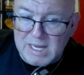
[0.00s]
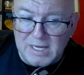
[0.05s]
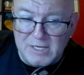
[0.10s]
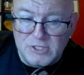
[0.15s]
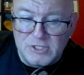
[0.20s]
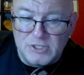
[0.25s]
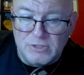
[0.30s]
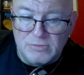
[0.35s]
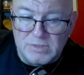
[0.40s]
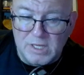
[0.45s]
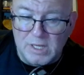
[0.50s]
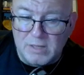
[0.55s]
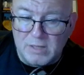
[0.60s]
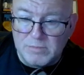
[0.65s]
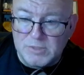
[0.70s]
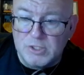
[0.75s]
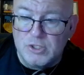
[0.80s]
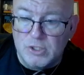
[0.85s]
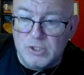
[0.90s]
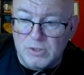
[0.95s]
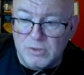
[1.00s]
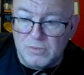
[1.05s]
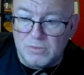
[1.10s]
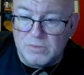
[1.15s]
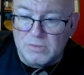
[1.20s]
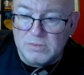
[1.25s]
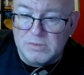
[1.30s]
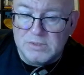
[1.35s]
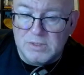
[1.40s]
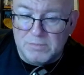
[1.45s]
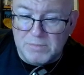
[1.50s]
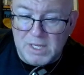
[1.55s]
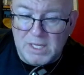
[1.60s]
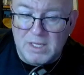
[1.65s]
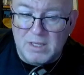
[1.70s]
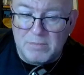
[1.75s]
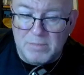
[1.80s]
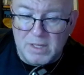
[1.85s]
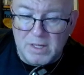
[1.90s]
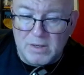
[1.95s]
takes you time to do to
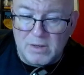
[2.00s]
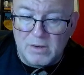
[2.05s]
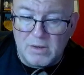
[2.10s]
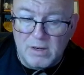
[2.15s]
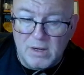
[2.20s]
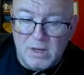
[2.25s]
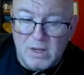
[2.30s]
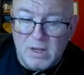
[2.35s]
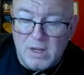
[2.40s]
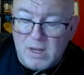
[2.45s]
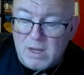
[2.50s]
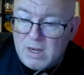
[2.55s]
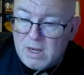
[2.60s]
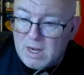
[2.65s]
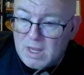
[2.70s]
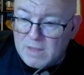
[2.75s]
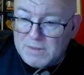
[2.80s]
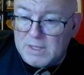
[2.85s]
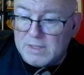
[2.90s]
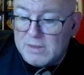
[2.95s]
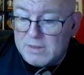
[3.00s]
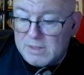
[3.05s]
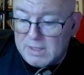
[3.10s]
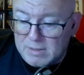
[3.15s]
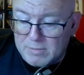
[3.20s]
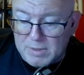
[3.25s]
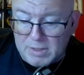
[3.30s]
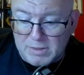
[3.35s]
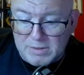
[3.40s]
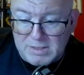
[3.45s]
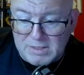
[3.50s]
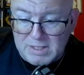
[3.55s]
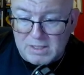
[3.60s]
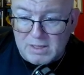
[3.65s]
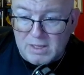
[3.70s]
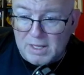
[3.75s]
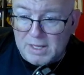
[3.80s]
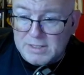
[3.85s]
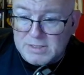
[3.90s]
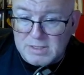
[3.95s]
make it better. And then think about the
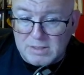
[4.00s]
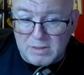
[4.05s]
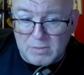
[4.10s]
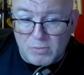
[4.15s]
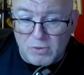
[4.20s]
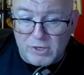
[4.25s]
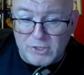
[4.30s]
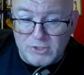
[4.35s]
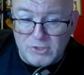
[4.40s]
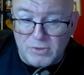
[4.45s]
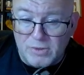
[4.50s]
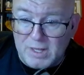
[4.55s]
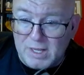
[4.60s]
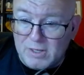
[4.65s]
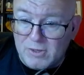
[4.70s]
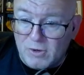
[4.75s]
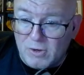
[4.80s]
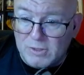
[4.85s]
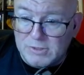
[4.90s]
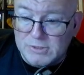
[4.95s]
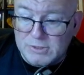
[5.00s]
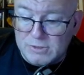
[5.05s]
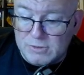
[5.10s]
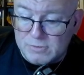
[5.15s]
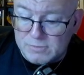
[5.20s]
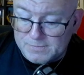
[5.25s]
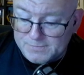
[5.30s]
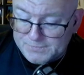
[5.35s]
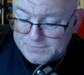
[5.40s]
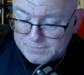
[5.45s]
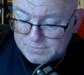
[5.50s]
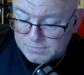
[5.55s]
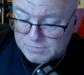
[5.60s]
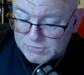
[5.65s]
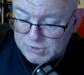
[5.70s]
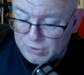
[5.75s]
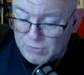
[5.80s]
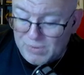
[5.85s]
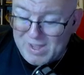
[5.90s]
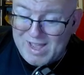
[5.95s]
deadlines and the pressure that cause you.
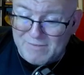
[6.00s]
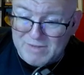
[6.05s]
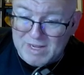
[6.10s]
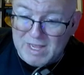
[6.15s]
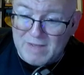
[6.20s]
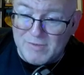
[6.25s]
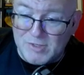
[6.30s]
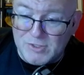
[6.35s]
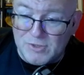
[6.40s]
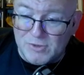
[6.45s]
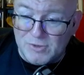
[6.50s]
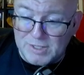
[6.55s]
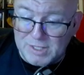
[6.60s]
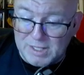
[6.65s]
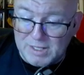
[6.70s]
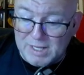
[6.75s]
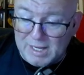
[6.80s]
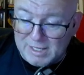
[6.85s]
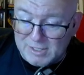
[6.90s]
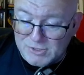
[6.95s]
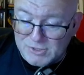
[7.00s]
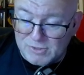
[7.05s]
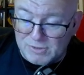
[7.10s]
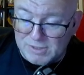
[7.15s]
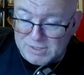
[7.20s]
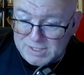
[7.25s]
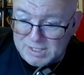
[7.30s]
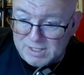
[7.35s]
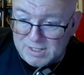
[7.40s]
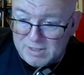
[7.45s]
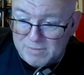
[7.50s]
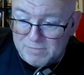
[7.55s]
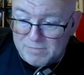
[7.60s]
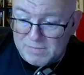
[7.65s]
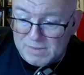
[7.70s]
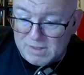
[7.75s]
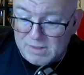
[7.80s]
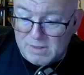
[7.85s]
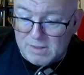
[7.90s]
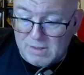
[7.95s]
You have to have it turned in at a certain time.
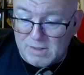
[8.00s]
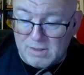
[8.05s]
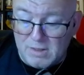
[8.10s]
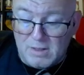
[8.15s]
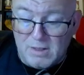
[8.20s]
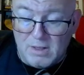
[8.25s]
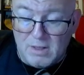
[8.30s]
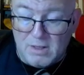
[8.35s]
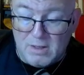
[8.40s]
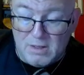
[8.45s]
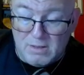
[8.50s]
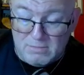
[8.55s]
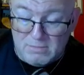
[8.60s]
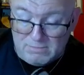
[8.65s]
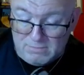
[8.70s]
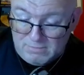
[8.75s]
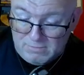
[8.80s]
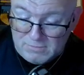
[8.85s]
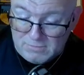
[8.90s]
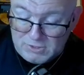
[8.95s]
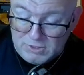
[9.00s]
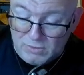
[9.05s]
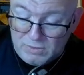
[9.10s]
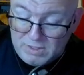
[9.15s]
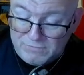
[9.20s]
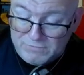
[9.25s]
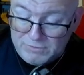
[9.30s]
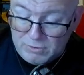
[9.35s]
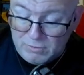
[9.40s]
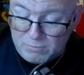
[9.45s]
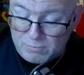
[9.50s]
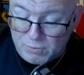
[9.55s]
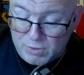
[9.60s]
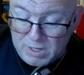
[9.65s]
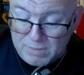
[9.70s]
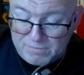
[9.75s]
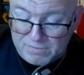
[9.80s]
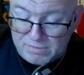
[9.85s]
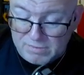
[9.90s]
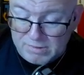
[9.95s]
So if you
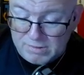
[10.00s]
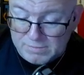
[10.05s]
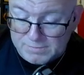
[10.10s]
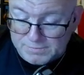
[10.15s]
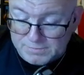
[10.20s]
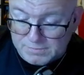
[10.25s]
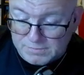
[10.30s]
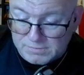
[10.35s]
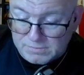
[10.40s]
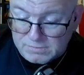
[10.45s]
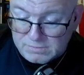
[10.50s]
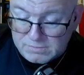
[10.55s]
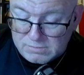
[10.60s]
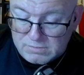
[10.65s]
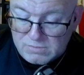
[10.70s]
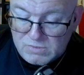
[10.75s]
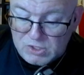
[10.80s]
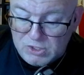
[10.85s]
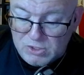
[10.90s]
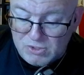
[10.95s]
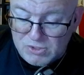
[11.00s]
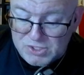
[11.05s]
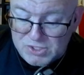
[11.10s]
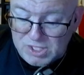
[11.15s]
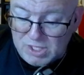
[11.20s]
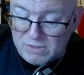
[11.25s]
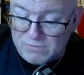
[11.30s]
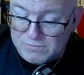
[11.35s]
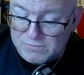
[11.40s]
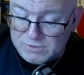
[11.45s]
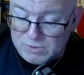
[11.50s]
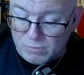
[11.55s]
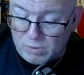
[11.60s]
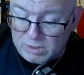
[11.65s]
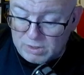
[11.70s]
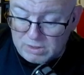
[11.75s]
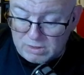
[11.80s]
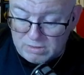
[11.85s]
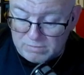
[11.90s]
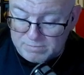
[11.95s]
prep yourself to
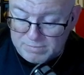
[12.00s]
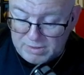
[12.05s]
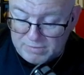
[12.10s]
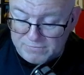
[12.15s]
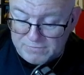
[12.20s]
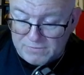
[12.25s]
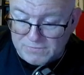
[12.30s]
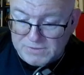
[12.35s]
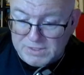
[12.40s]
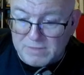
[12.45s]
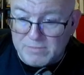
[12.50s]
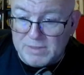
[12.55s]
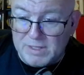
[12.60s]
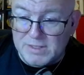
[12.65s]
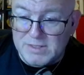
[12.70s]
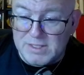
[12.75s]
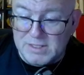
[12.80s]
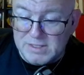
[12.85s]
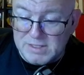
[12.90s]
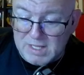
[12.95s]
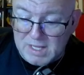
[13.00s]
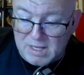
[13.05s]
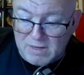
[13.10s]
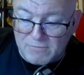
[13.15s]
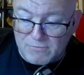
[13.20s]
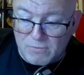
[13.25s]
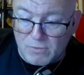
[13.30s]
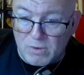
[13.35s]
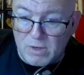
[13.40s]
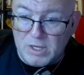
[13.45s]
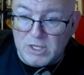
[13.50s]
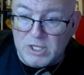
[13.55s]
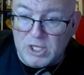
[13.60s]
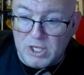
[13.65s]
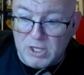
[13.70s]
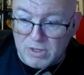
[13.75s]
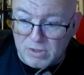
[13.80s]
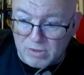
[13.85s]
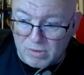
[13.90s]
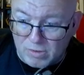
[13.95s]
work about 15 minutes a day for a
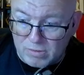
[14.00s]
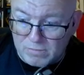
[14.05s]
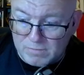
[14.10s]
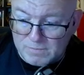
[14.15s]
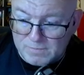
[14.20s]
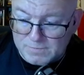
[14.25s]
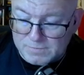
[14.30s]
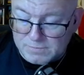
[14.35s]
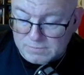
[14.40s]
year